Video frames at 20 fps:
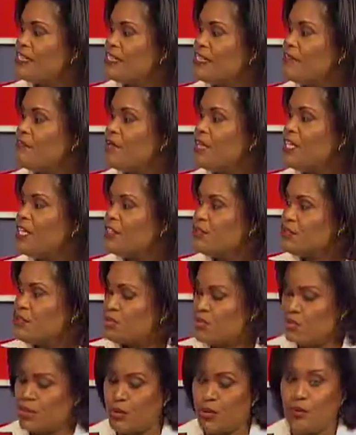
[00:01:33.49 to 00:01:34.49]
we
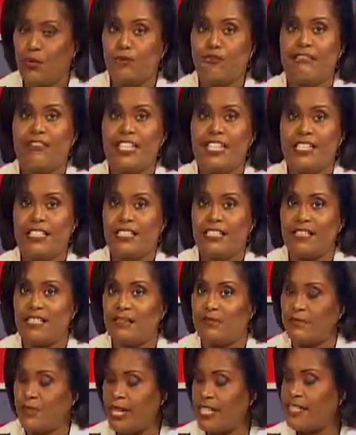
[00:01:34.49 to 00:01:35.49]
used to go visit
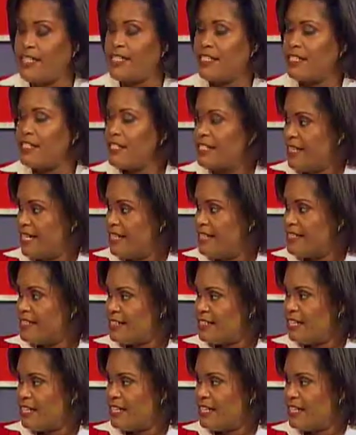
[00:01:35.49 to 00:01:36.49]
President Sir Ellis
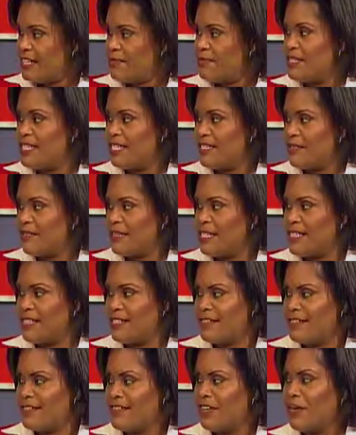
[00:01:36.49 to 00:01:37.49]
Clark, I'm dating
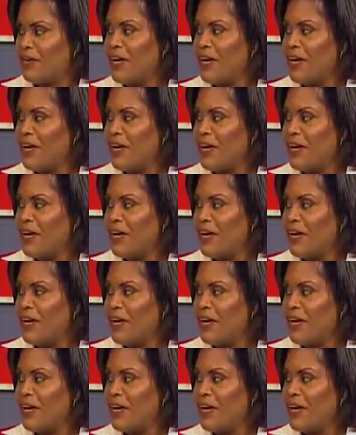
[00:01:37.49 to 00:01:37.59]
myself now,